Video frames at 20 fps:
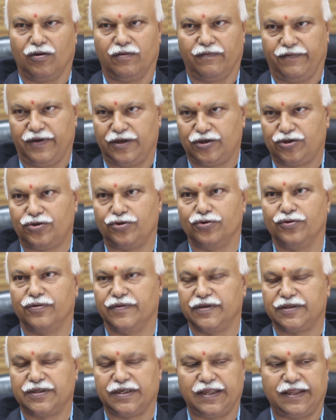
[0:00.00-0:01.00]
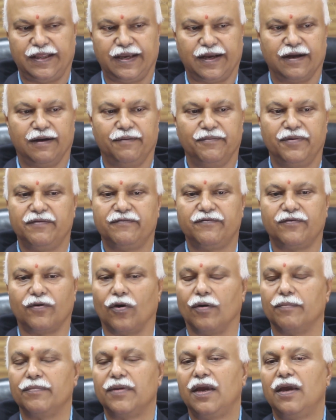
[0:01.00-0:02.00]
on which university they come in
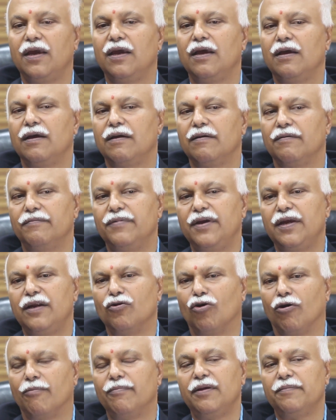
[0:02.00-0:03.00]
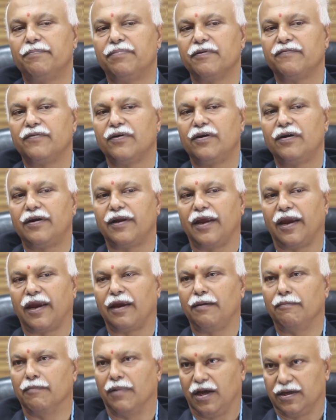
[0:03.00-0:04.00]
from. We normally prefer
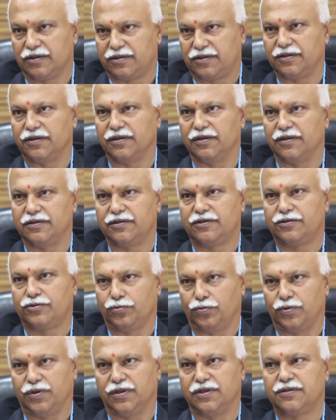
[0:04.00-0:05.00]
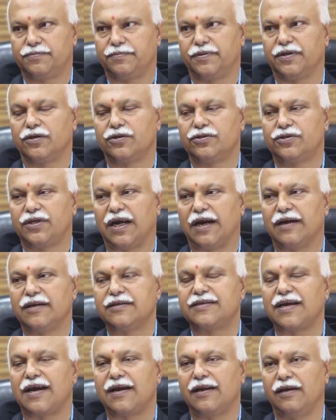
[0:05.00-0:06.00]
taking master's students because they
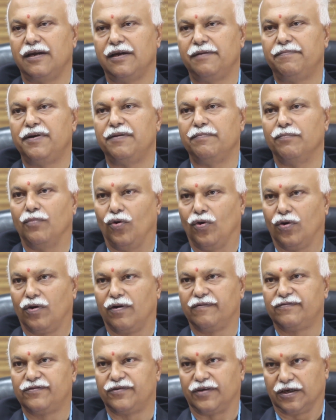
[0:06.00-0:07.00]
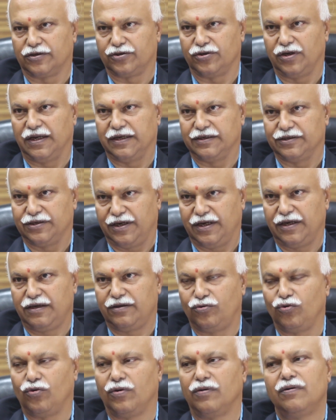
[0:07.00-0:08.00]
understand a little bit more of structural
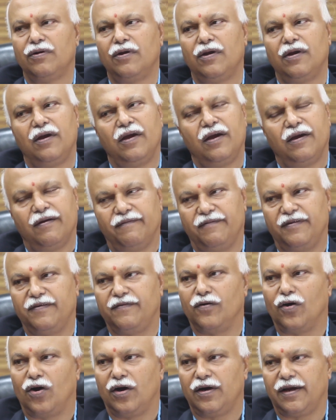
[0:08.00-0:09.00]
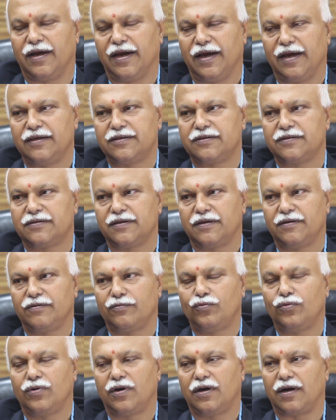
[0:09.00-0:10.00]
engineering, though we've got guys
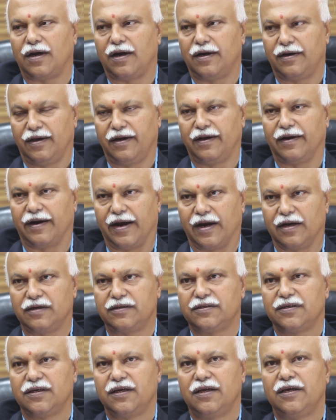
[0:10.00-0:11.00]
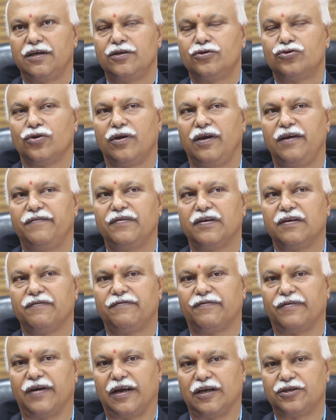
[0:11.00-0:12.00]
who are undergrads. So if a
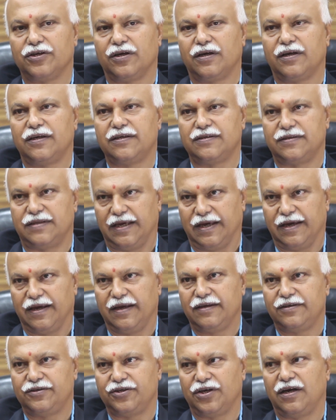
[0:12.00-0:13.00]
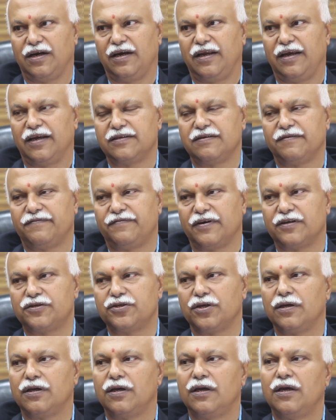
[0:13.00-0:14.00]
fresher is there, generally as a
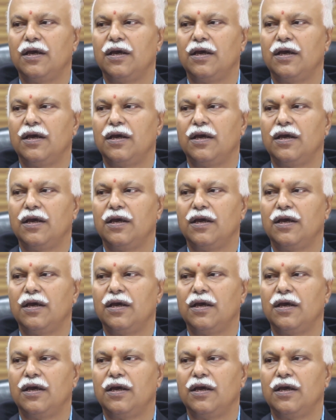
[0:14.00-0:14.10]
fresher,